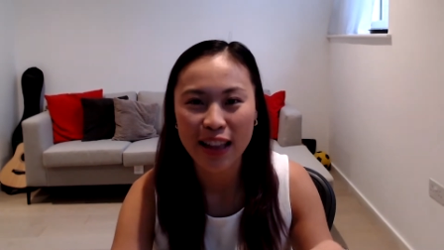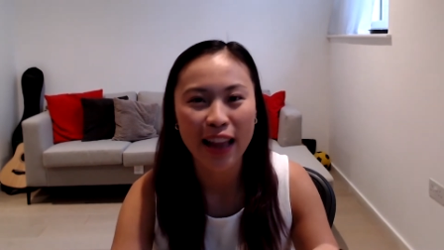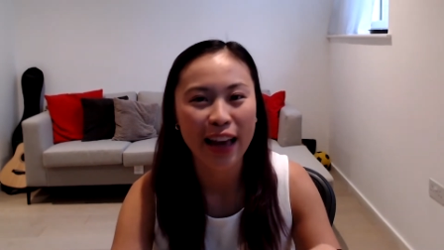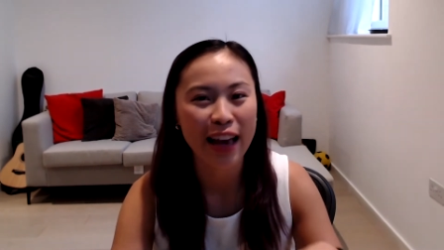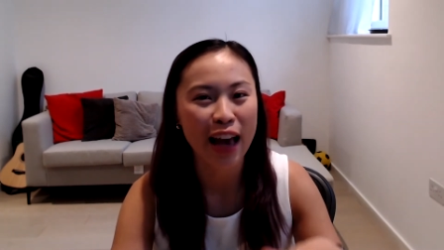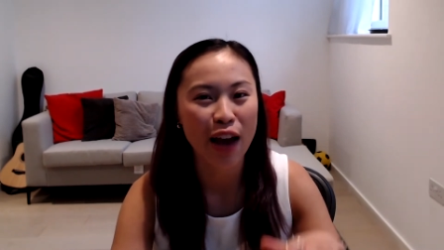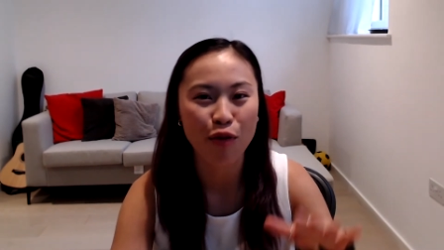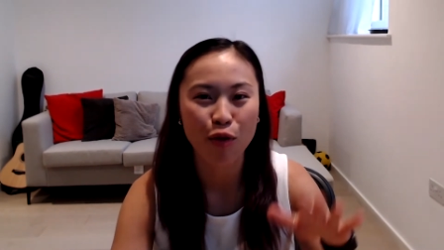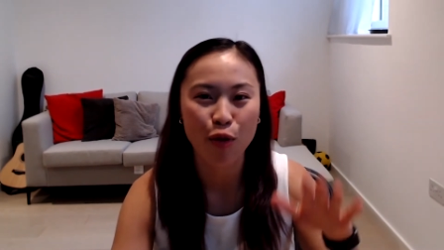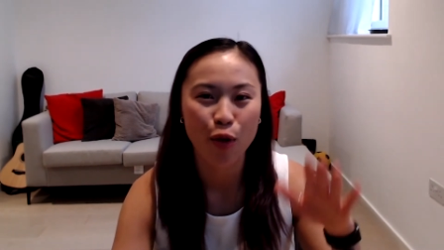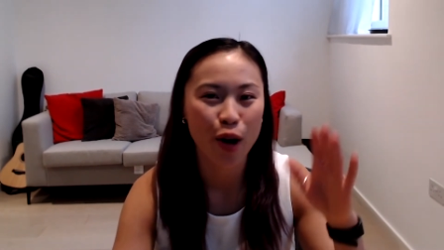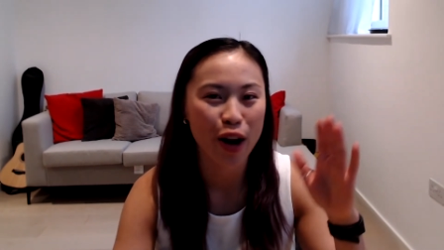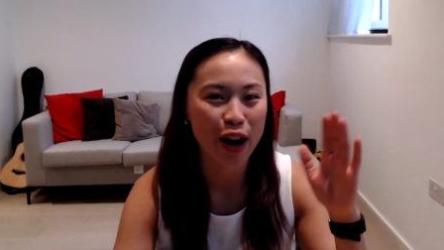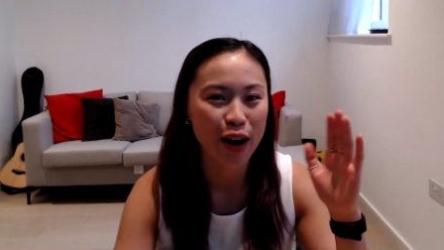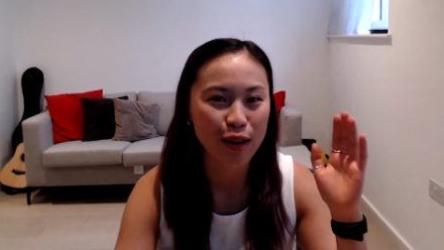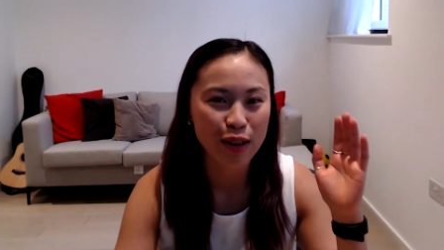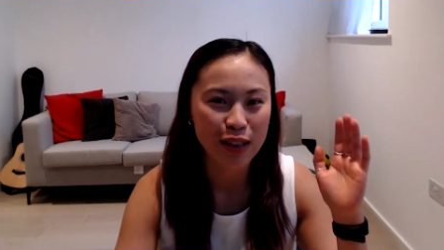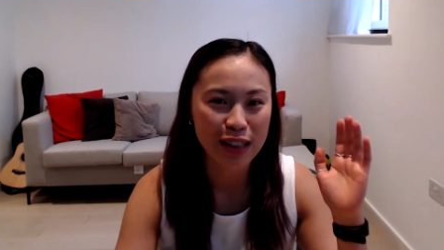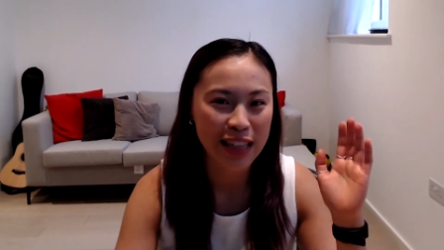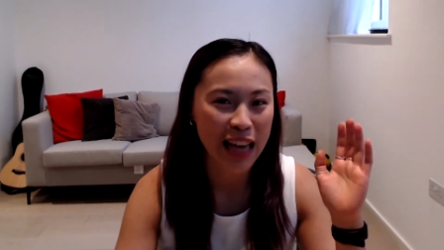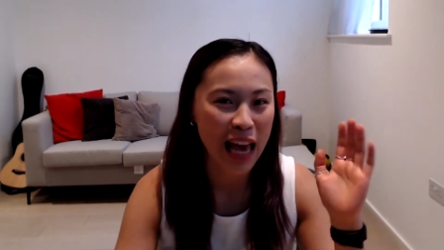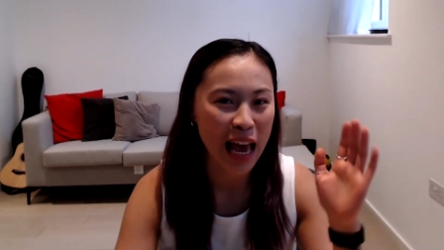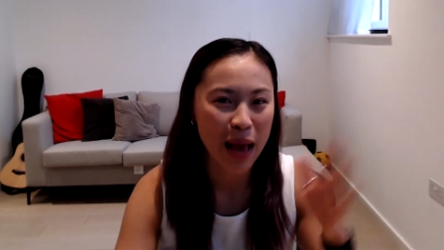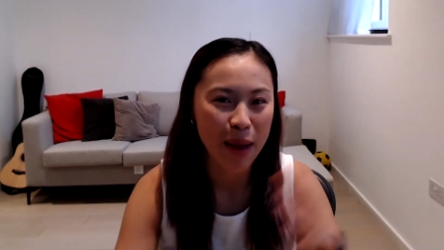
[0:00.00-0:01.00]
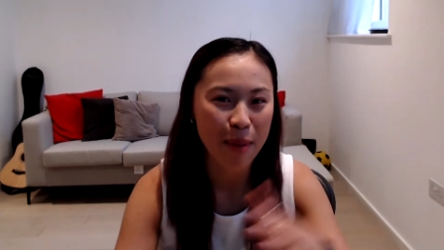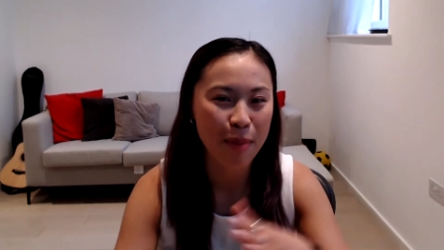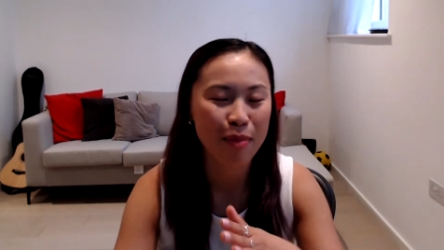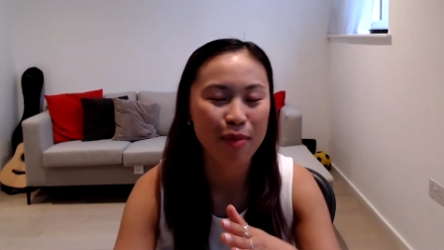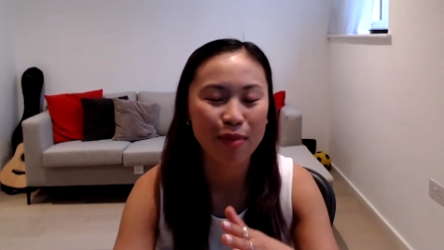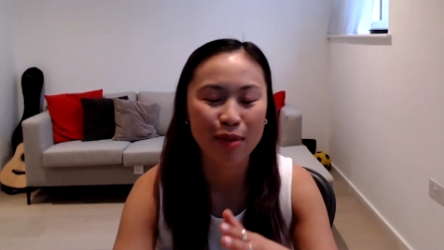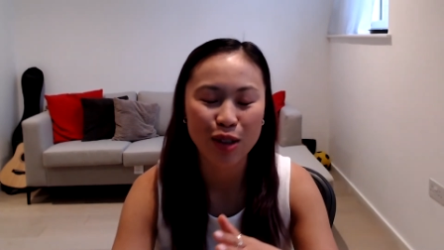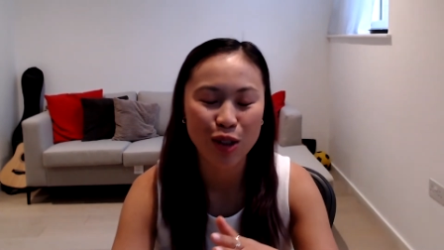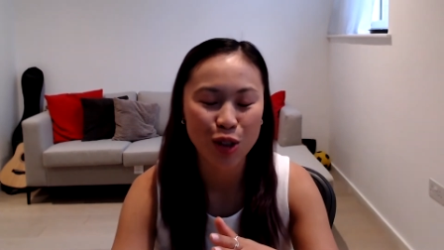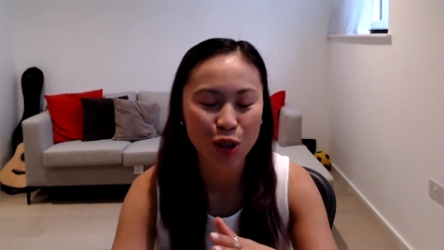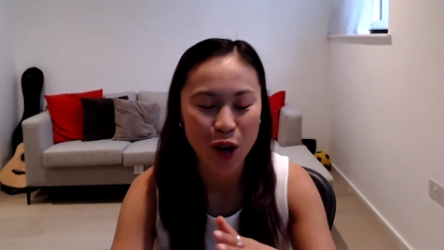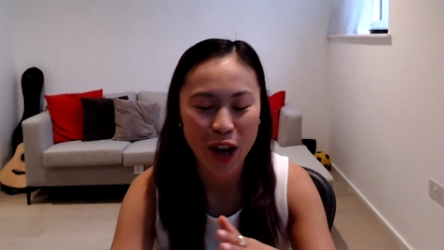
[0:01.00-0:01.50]
Like everyone else
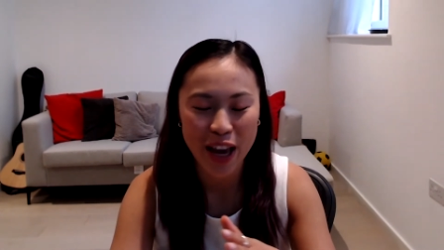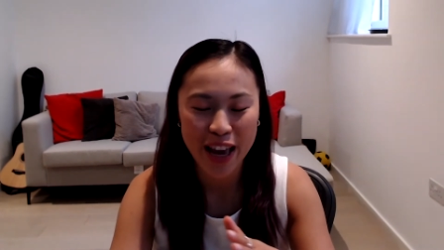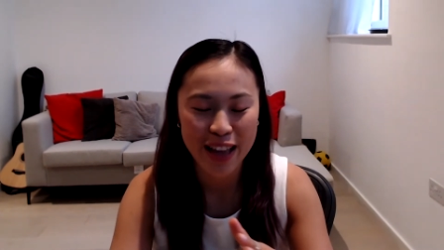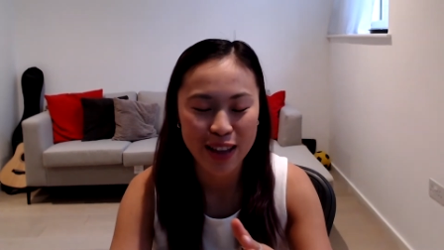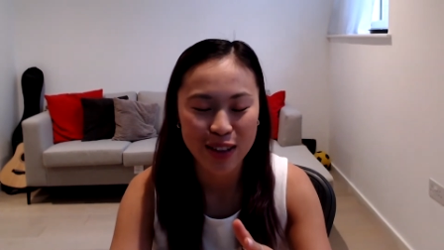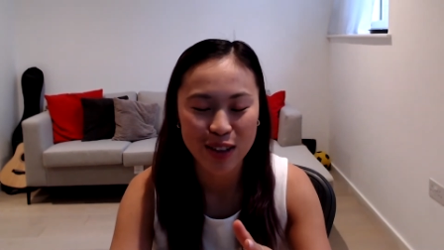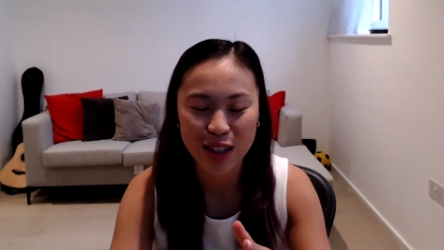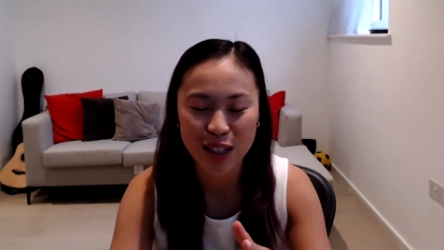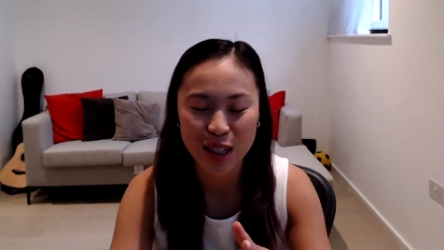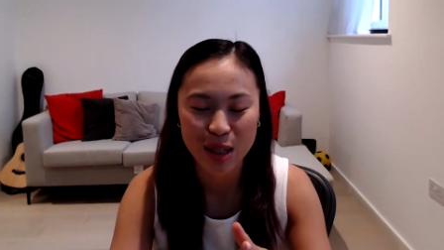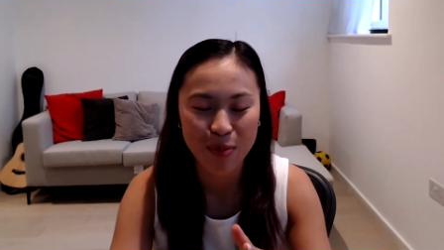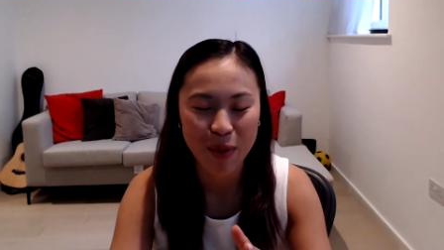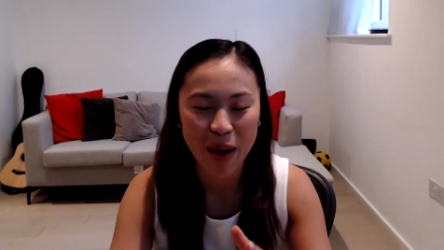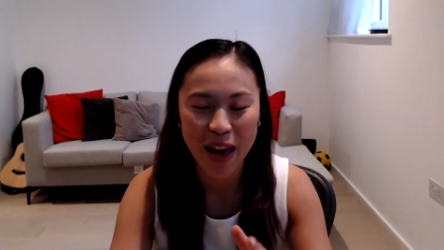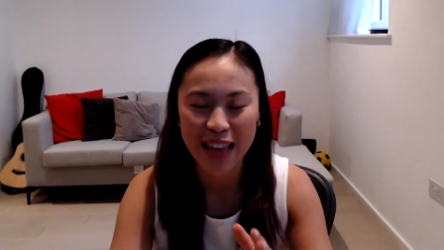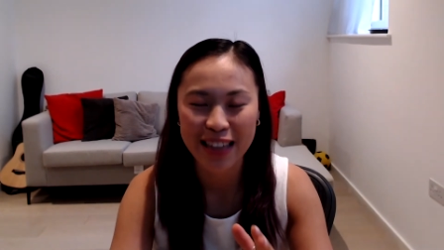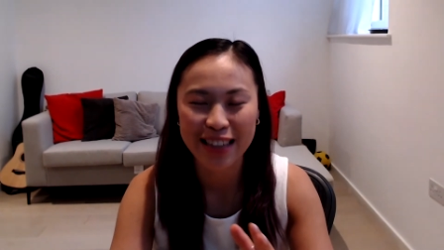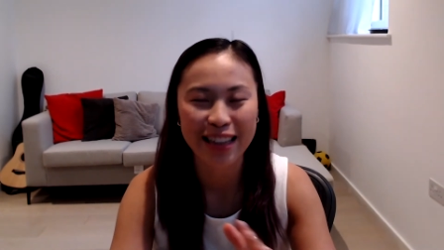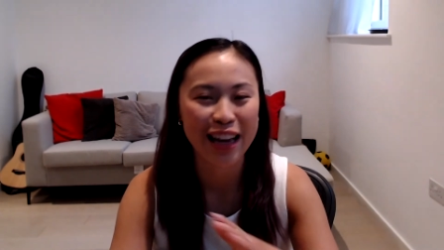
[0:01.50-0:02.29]
came straight into the space,